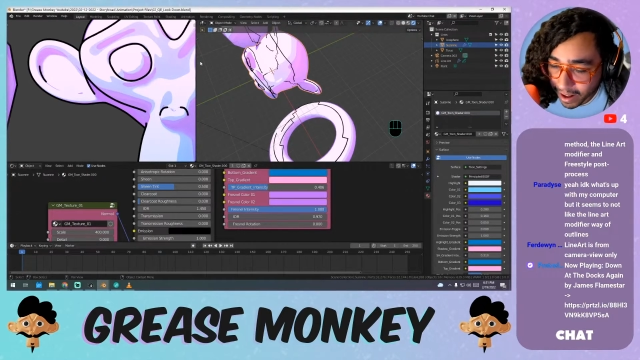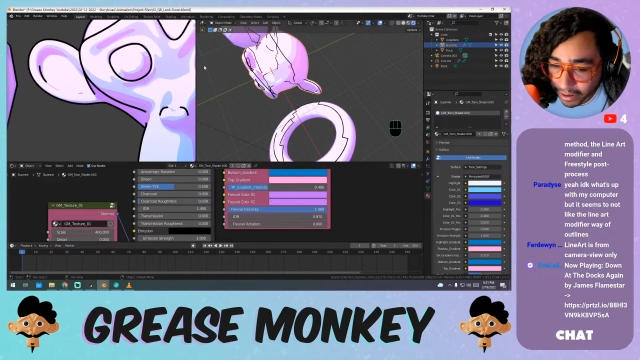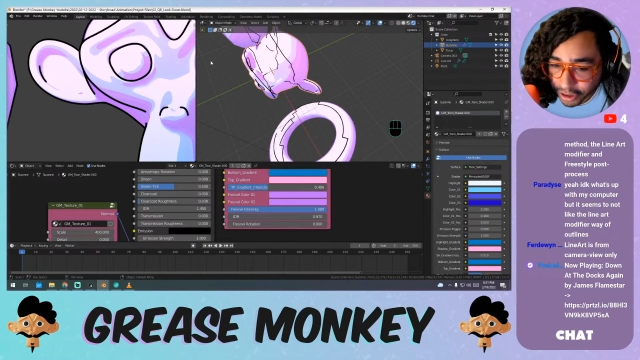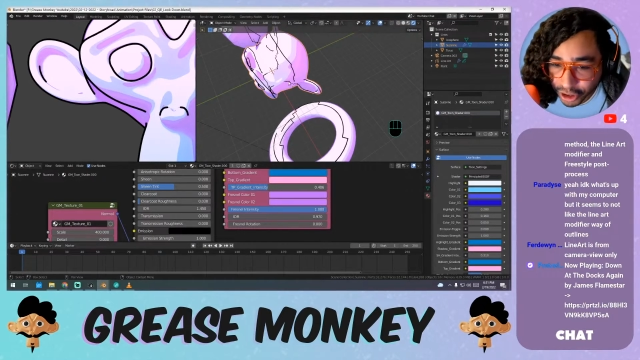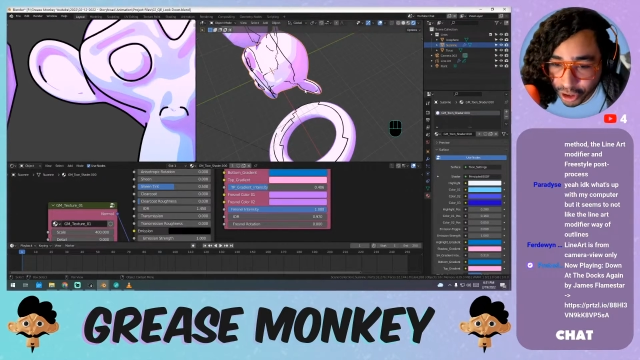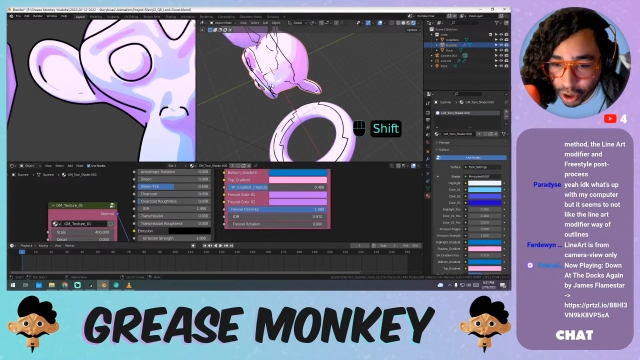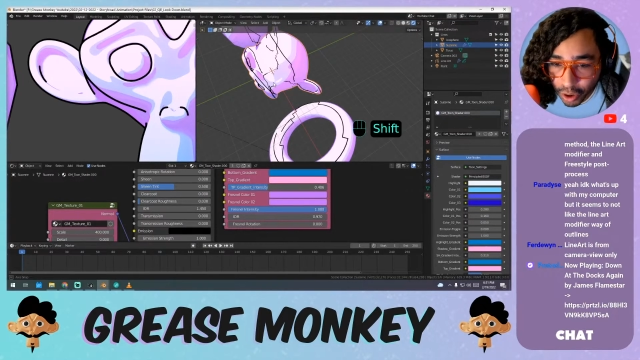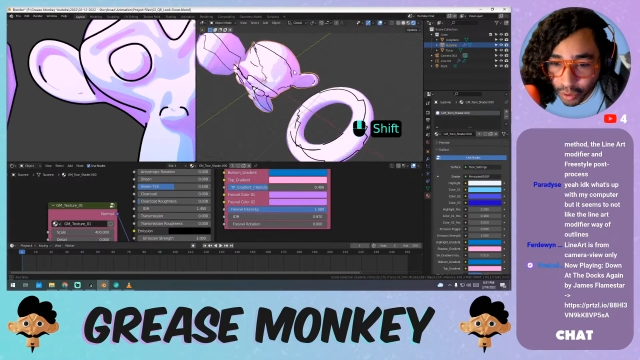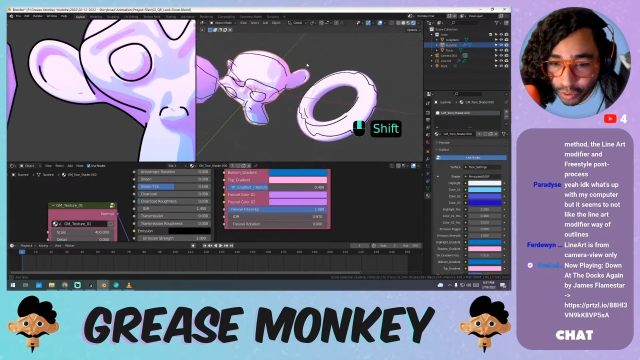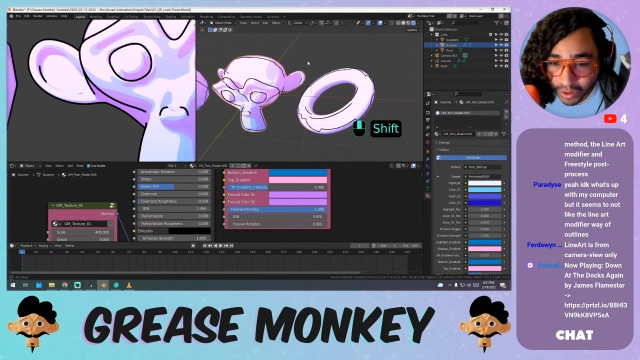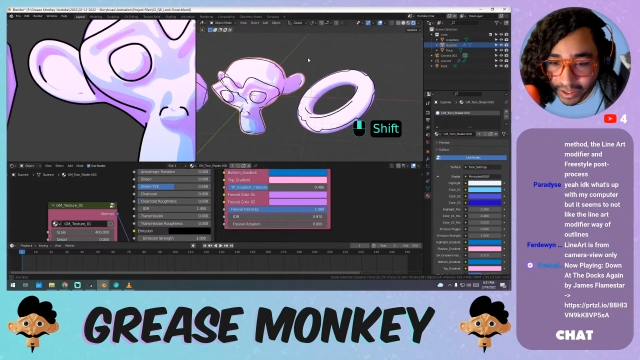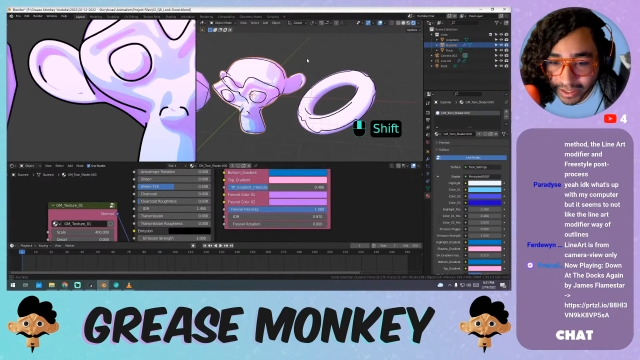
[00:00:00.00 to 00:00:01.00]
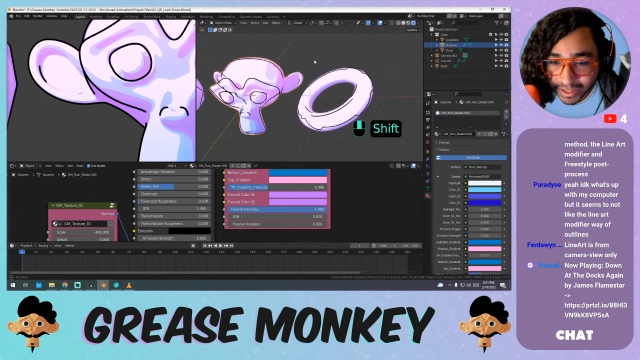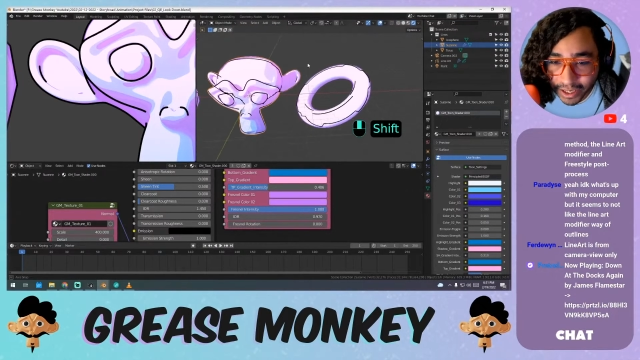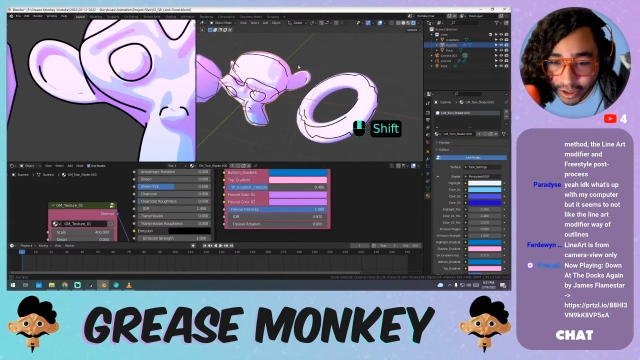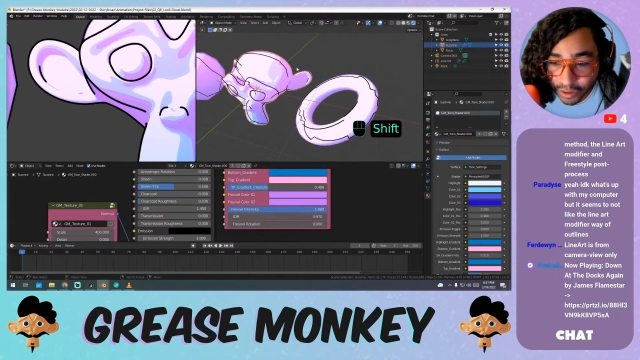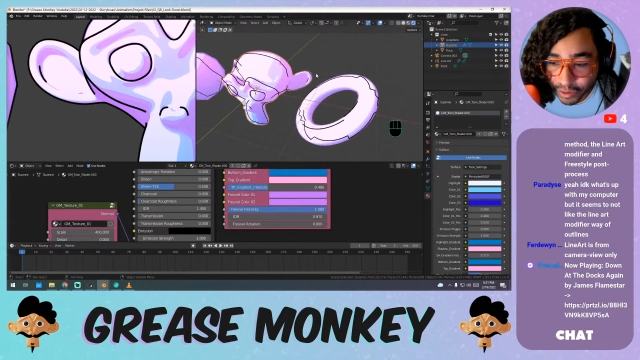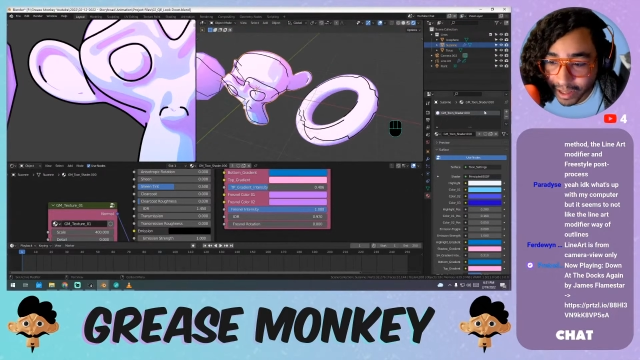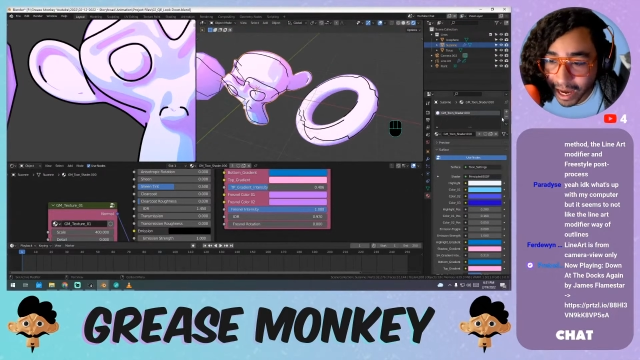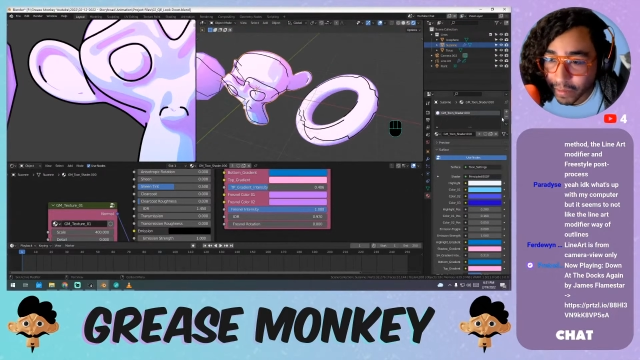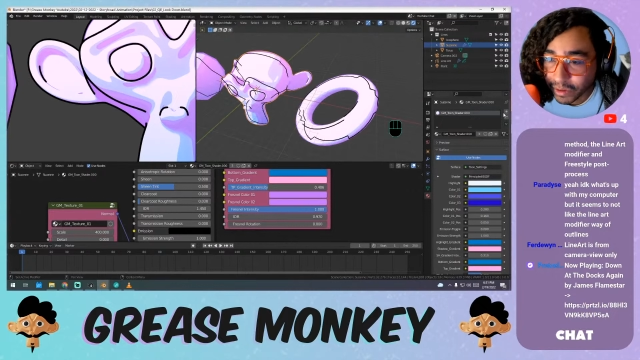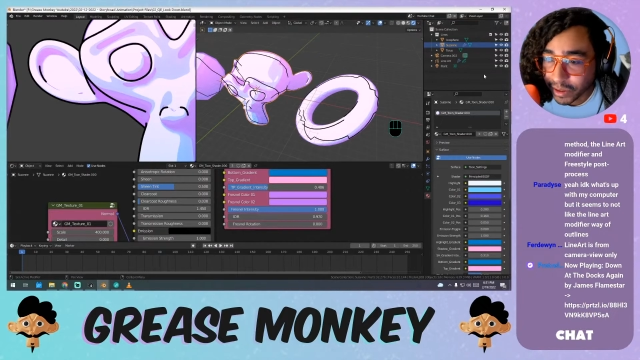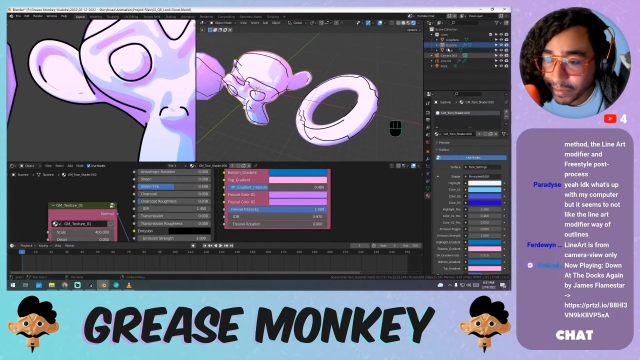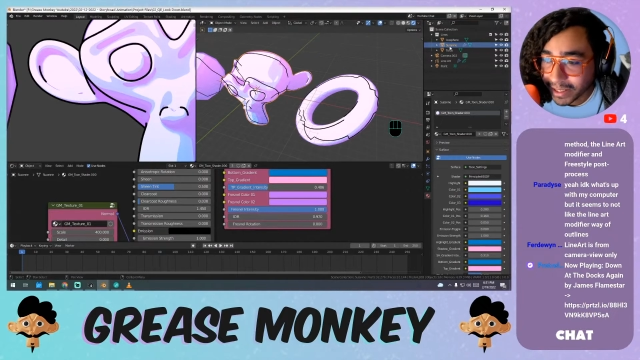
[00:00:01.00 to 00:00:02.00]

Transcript: So this is how you do that one. So I'm